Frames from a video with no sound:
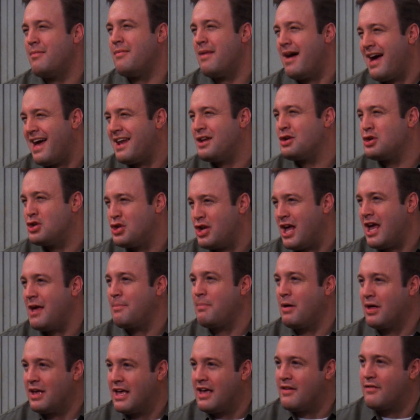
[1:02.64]
I'm out of
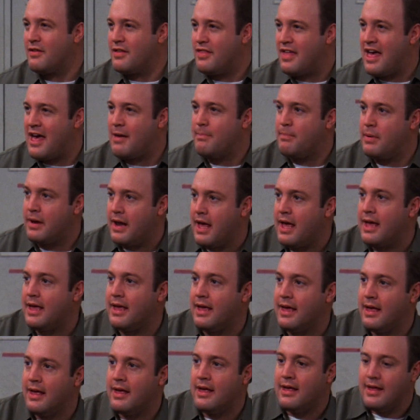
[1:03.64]
shape. I'll give her that. But hey,
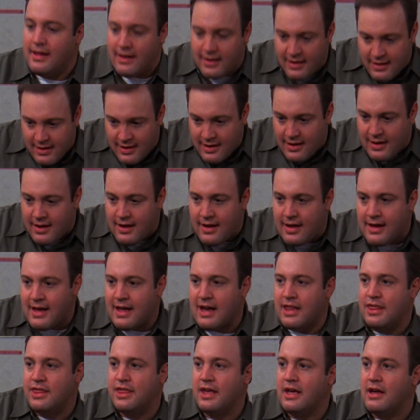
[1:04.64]
I
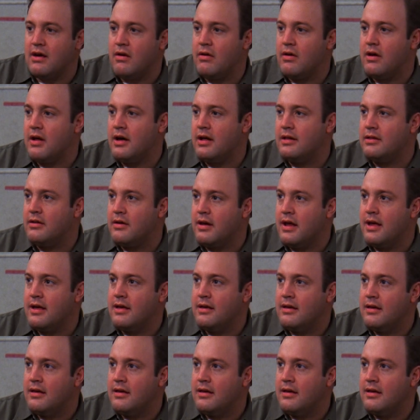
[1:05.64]
got a thing going on, don't I?